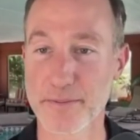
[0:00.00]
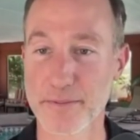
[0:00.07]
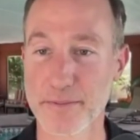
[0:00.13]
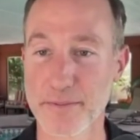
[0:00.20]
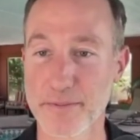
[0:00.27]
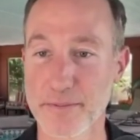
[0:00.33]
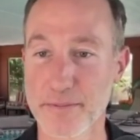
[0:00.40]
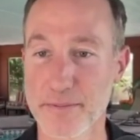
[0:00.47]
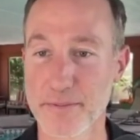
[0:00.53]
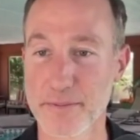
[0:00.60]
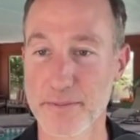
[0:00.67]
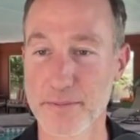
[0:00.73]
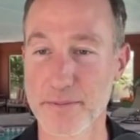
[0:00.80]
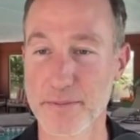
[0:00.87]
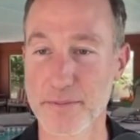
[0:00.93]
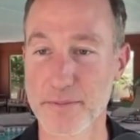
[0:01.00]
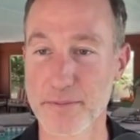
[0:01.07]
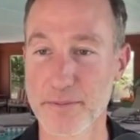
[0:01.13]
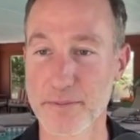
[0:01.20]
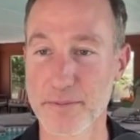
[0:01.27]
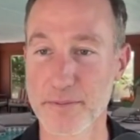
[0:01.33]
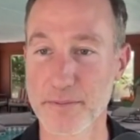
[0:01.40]

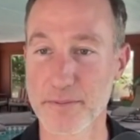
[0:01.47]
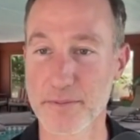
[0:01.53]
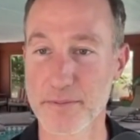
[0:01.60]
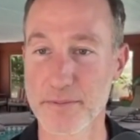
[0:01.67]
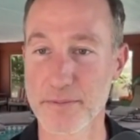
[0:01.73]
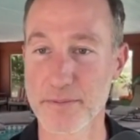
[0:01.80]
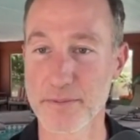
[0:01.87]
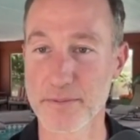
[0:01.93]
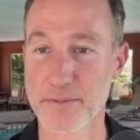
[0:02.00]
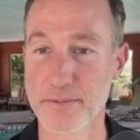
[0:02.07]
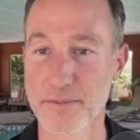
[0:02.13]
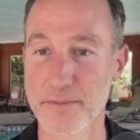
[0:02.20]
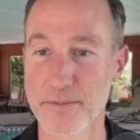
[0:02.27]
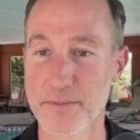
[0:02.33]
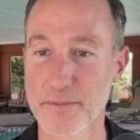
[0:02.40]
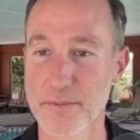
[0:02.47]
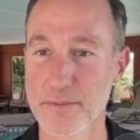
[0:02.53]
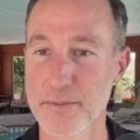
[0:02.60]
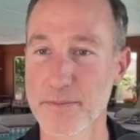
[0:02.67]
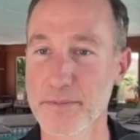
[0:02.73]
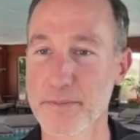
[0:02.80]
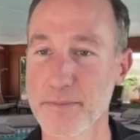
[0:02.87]

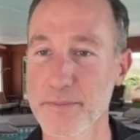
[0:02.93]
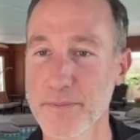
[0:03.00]
(silence)